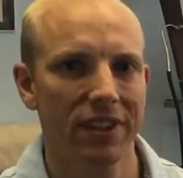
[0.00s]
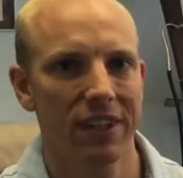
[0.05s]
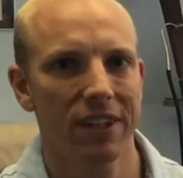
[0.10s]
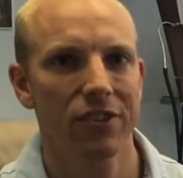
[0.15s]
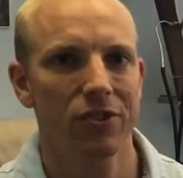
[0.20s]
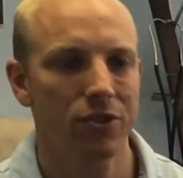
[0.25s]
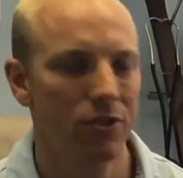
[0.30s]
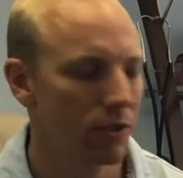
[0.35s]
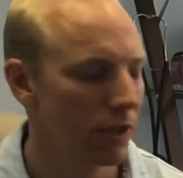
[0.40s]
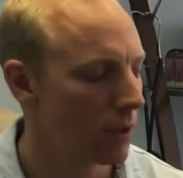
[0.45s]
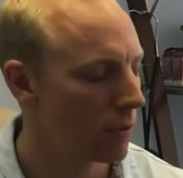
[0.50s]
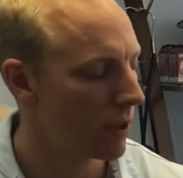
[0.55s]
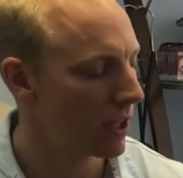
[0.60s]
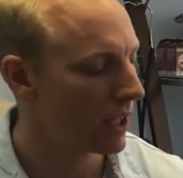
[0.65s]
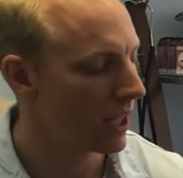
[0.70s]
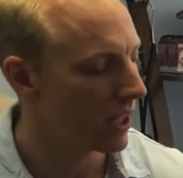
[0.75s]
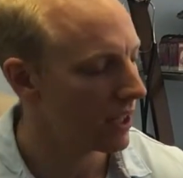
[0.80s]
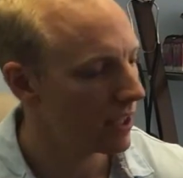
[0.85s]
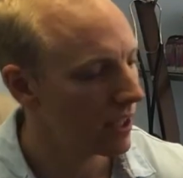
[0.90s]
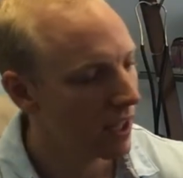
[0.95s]
injury,
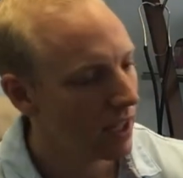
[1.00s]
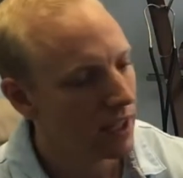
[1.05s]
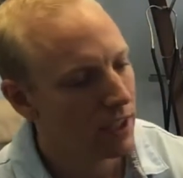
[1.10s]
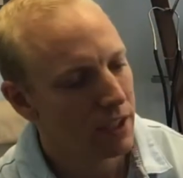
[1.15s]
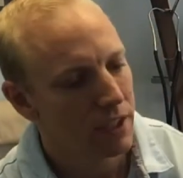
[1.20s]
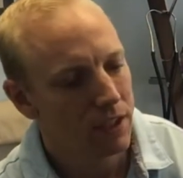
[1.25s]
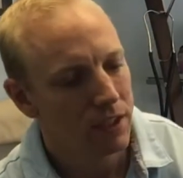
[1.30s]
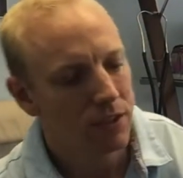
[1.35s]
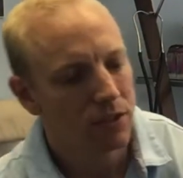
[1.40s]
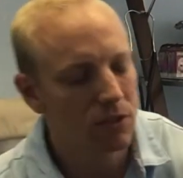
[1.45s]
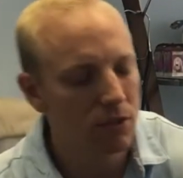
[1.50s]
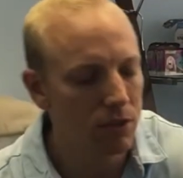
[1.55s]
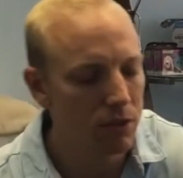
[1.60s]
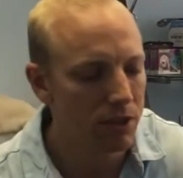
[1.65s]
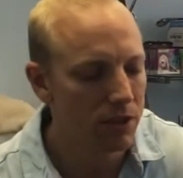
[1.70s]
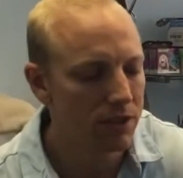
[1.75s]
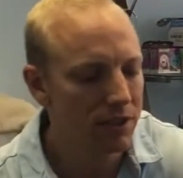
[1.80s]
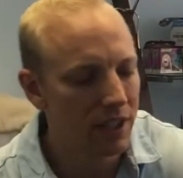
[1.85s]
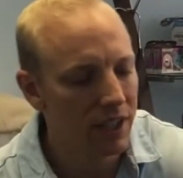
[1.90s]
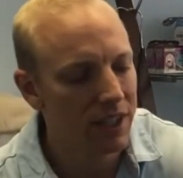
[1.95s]
whatnot. So
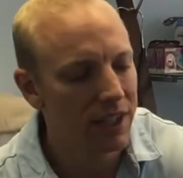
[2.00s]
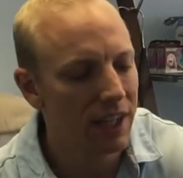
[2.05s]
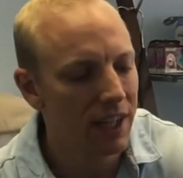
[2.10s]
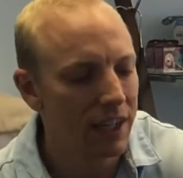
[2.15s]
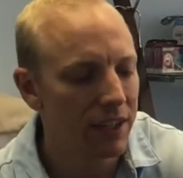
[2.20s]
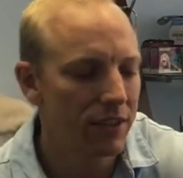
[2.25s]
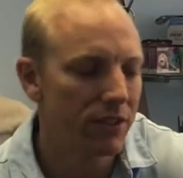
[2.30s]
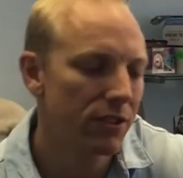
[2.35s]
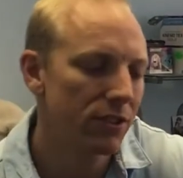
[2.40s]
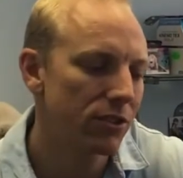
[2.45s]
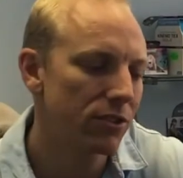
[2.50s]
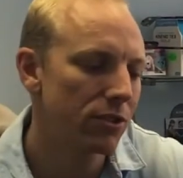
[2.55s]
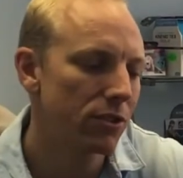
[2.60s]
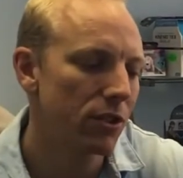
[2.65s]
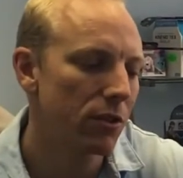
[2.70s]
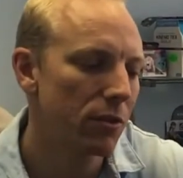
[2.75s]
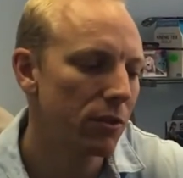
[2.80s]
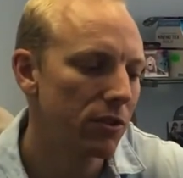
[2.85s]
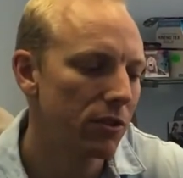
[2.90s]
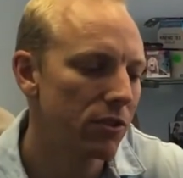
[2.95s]
to say, just
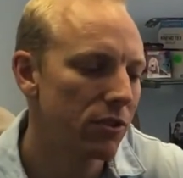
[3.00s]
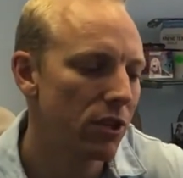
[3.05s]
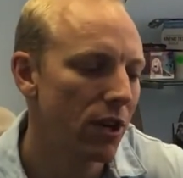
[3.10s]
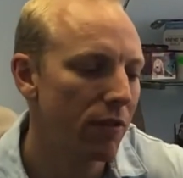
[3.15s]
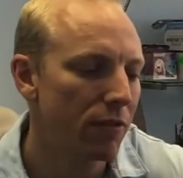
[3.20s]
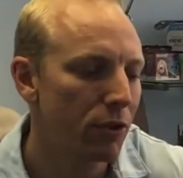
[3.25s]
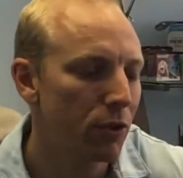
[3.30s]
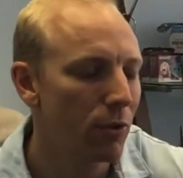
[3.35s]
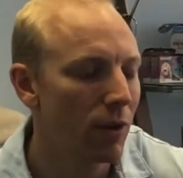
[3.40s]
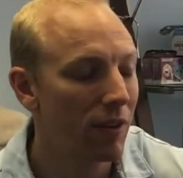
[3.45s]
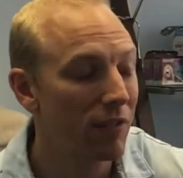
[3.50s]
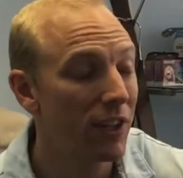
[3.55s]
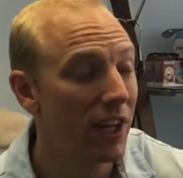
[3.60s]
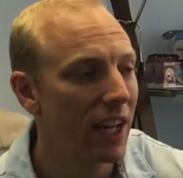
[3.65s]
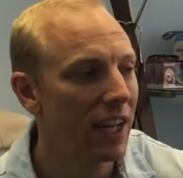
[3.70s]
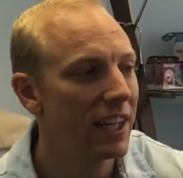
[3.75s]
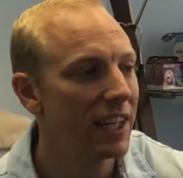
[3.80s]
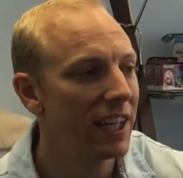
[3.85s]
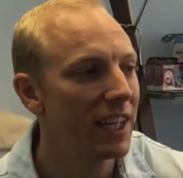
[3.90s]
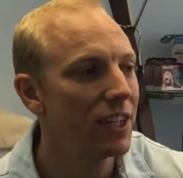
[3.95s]
tough through
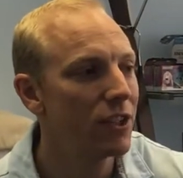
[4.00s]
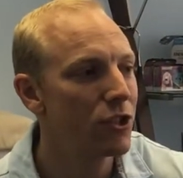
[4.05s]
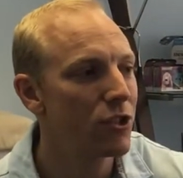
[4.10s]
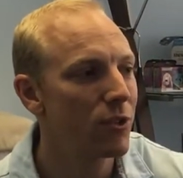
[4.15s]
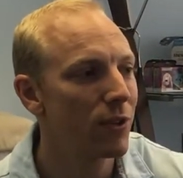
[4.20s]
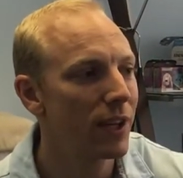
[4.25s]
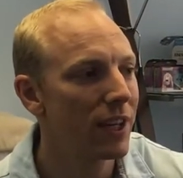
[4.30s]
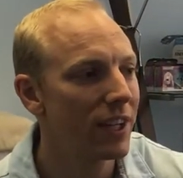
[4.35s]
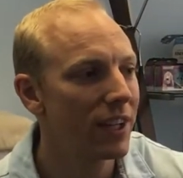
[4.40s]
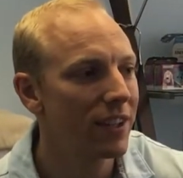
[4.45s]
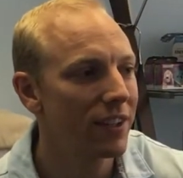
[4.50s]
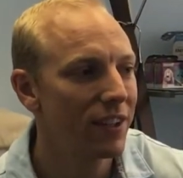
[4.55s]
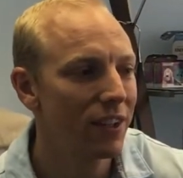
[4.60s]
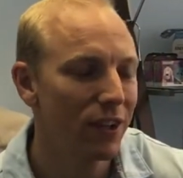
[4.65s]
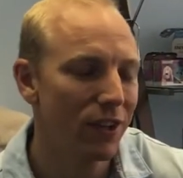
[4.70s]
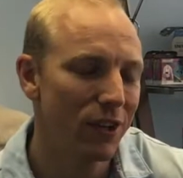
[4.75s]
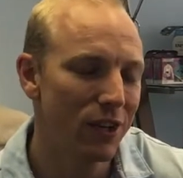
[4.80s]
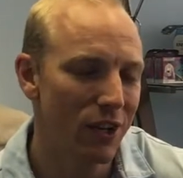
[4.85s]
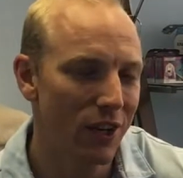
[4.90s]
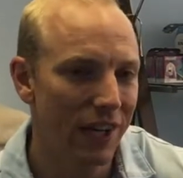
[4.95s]
any injury,
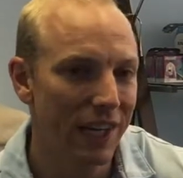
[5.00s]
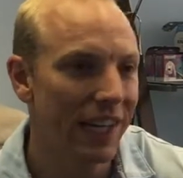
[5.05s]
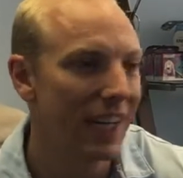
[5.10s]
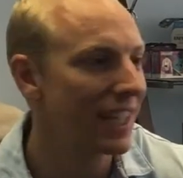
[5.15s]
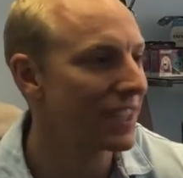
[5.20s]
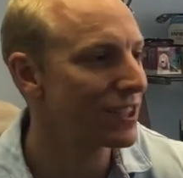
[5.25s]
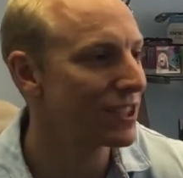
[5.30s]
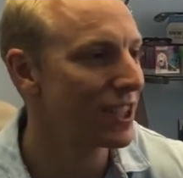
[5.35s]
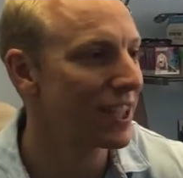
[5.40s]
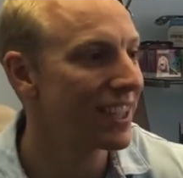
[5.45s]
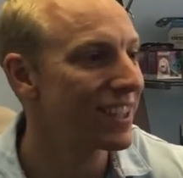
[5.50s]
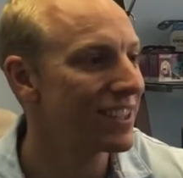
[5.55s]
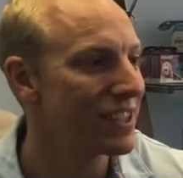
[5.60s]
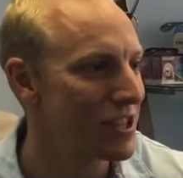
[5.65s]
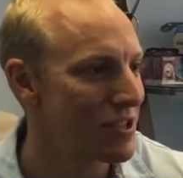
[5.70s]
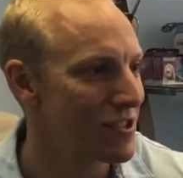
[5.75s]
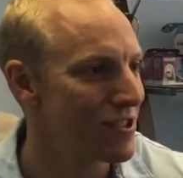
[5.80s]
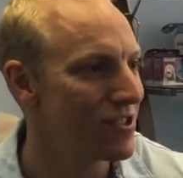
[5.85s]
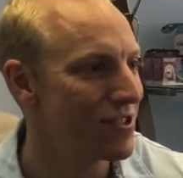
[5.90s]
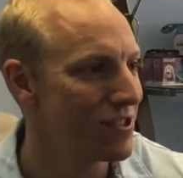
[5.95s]
no, I can't say just